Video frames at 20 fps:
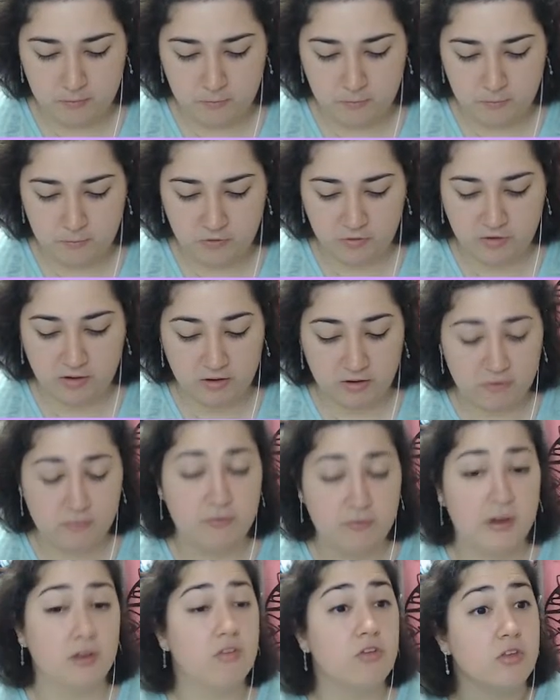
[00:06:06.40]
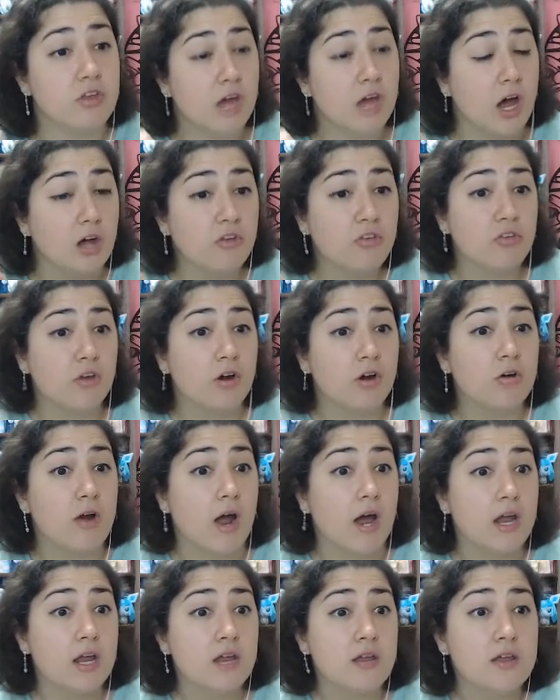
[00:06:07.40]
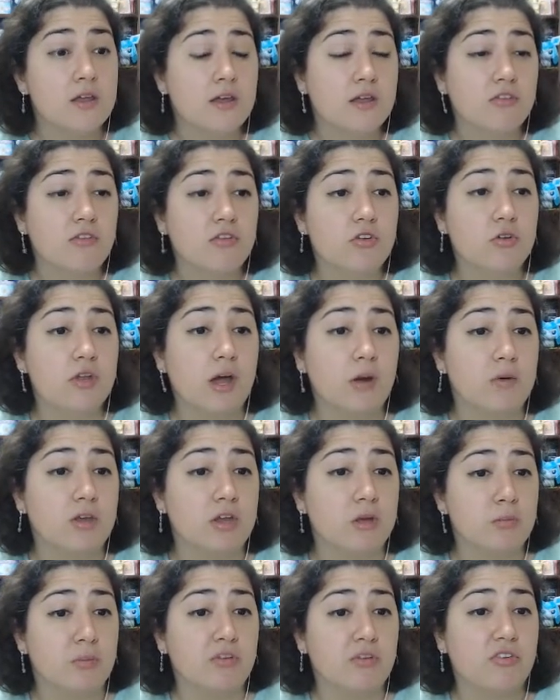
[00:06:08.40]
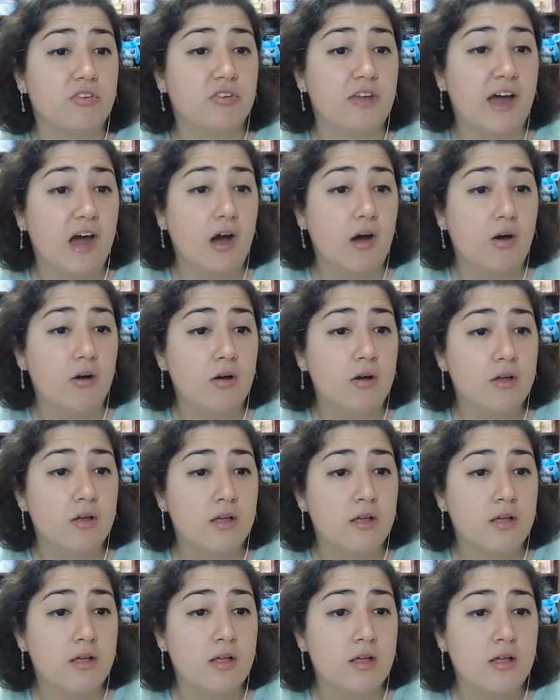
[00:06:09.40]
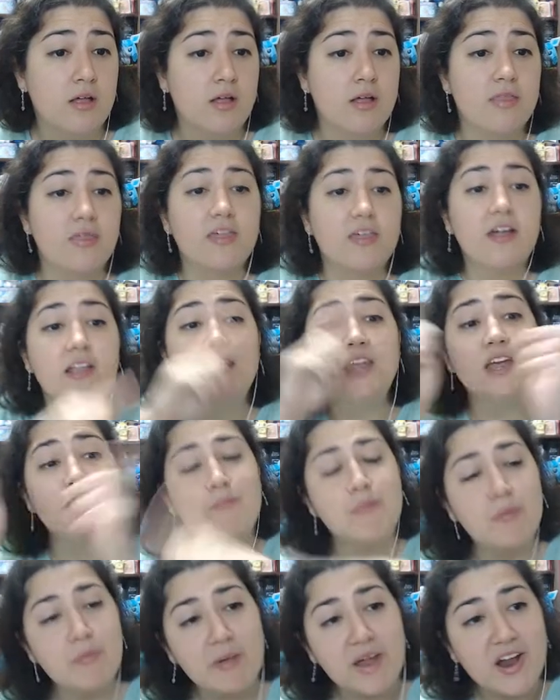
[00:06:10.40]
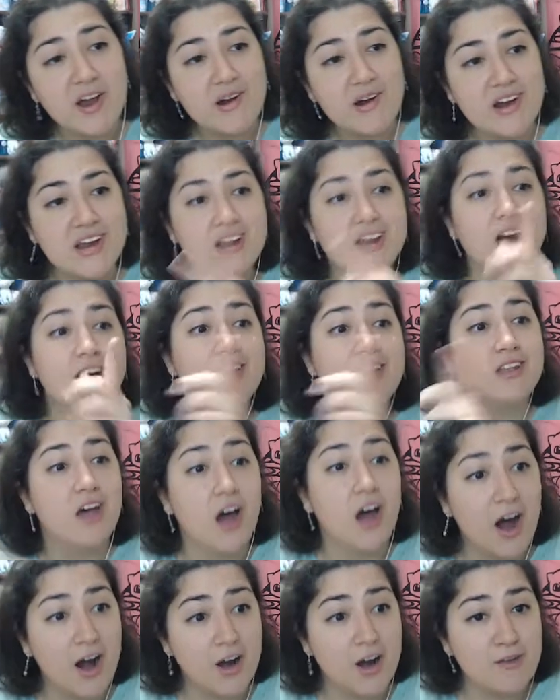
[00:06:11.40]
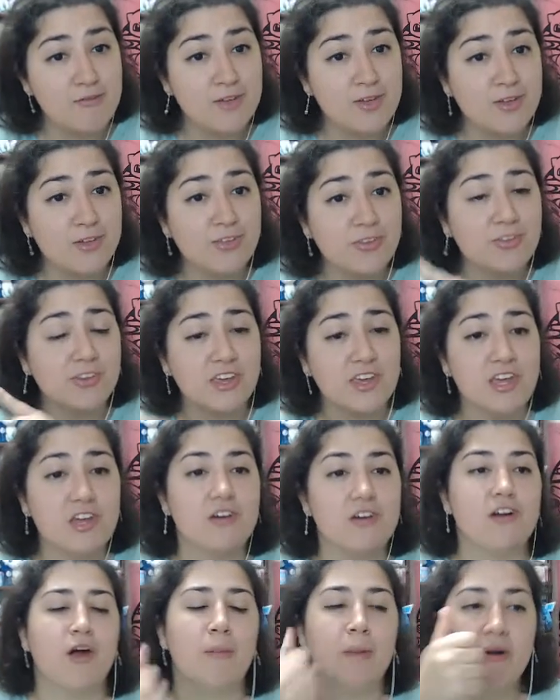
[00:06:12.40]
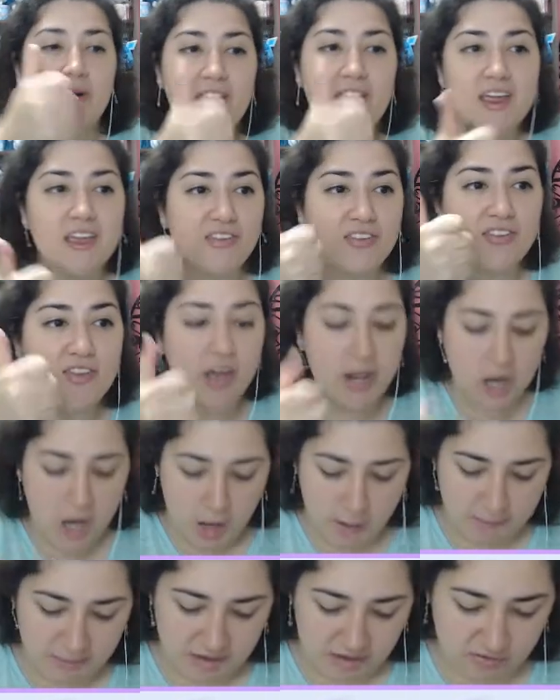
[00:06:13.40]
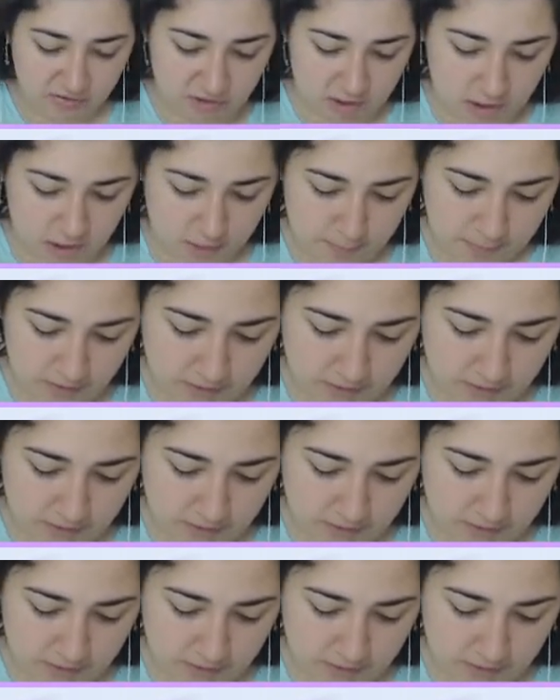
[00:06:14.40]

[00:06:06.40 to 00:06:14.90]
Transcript: Scary face. Yes, alright. So now we can bestow the Leppa berry on the harvest Kyurem. Alright, he's set up. He's set up.